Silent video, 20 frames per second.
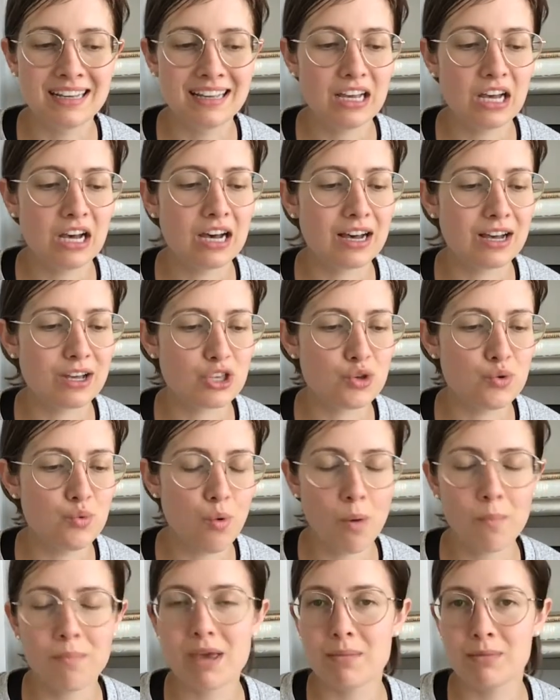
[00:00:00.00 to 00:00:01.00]
Uh, you
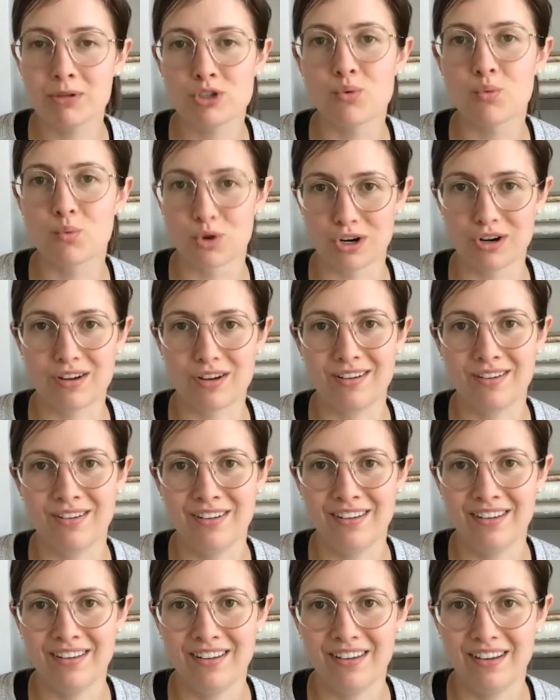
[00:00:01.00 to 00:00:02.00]
won't be able to work
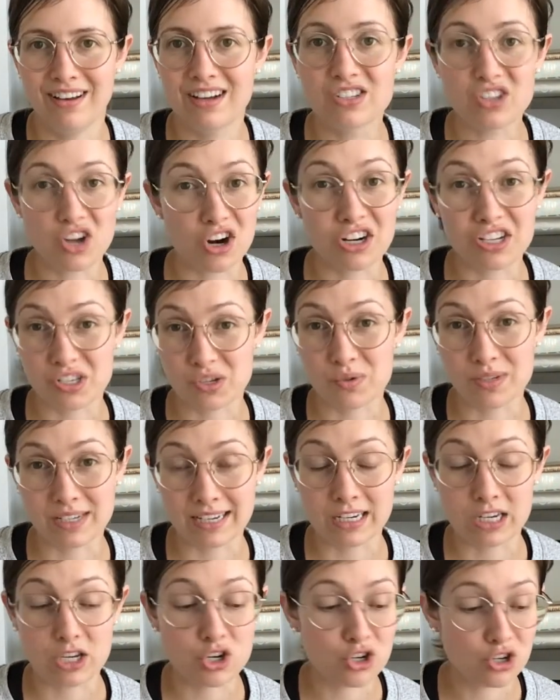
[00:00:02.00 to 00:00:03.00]
as hard as you
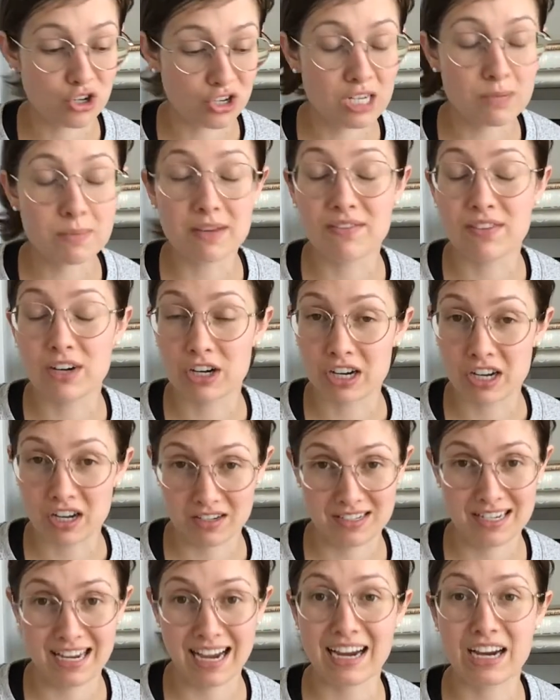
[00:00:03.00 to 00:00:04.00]
did. You're going to be very
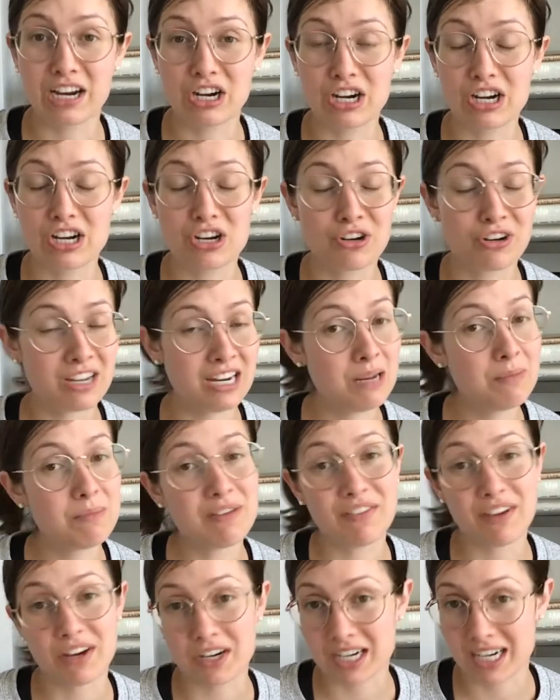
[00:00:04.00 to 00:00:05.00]
tired. You're going to be
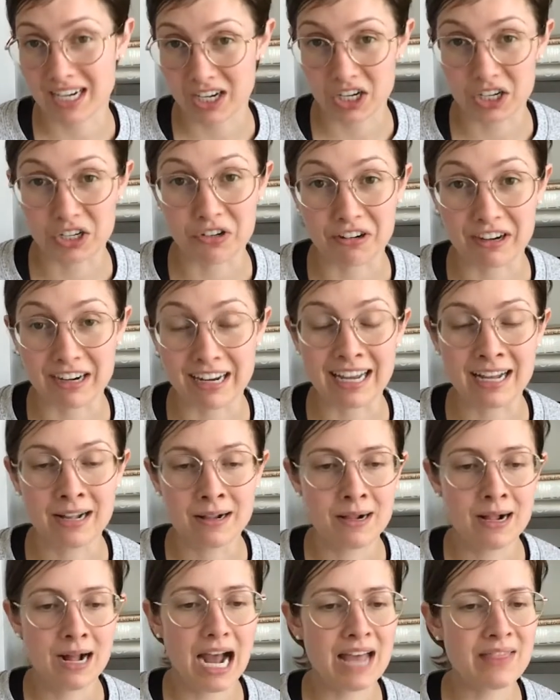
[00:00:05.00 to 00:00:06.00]
very hungry.
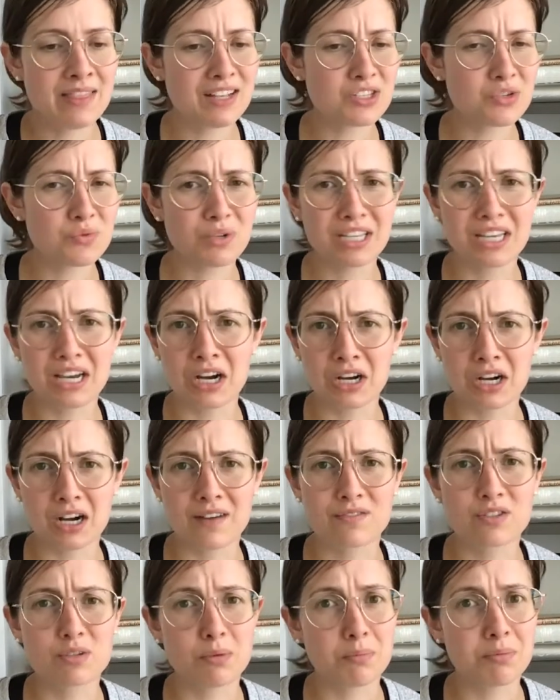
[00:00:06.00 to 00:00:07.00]
And that's a really
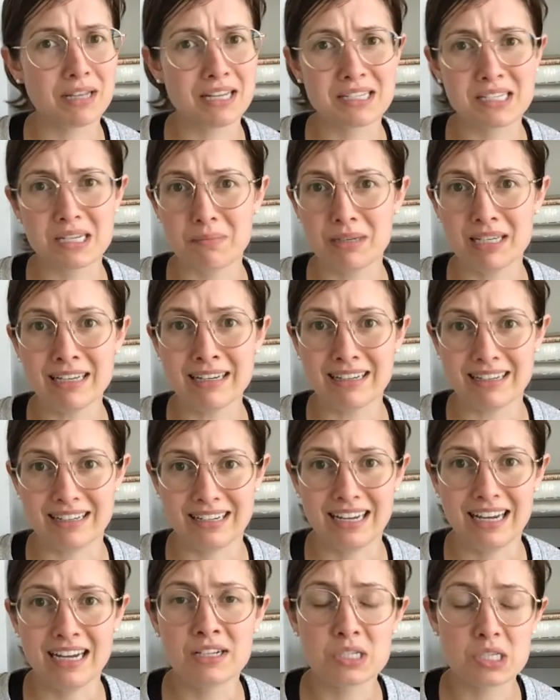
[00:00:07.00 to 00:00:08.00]
uncomfortable place to be in.
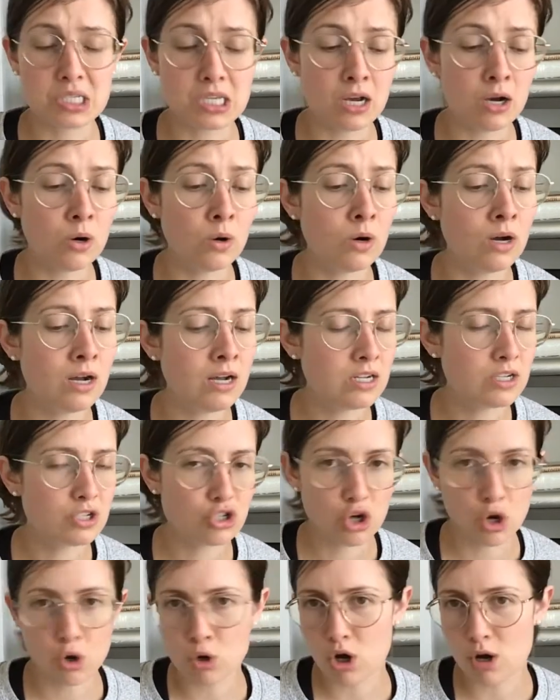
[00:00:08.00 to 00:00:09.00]
And so
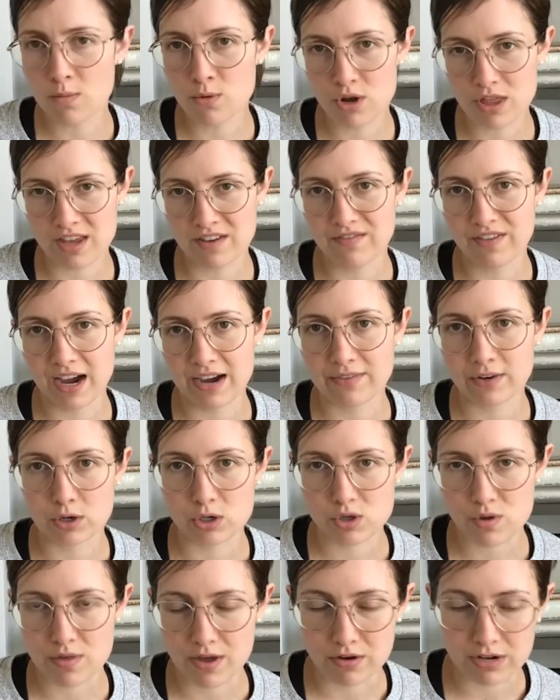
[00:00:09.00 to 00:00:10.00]
don't go more than five
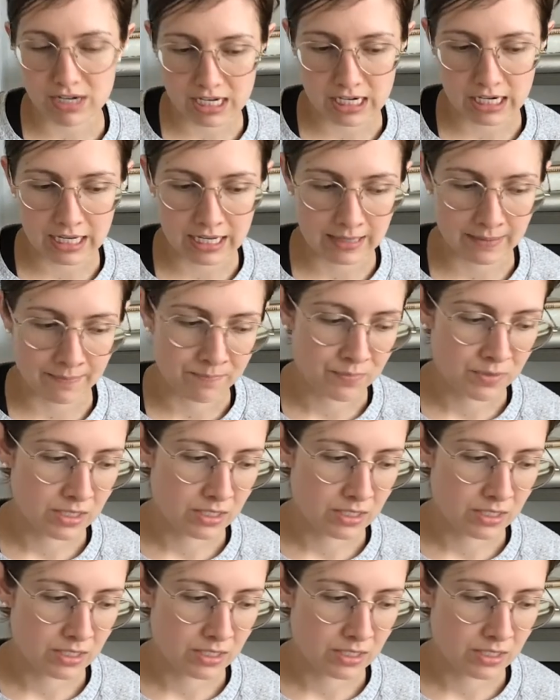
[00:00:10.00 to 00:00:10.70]
hours without eating.